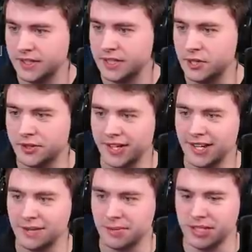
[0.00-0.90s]
Yo, they're
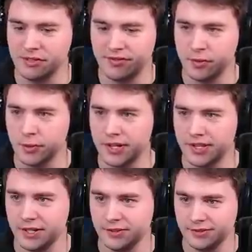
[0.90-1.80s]
getting up to level 40,
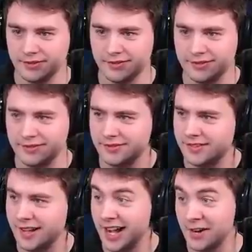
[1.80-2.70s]
though.
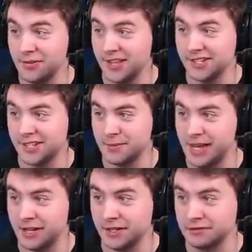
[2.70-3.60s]
I don't think it's going to
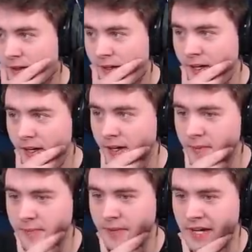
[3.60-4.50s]
matter.
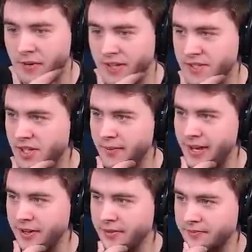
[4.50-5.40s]
Um, I don't think it's going to
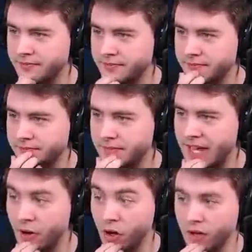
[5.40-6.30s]
matter
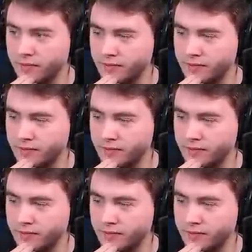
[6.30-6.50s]
at all.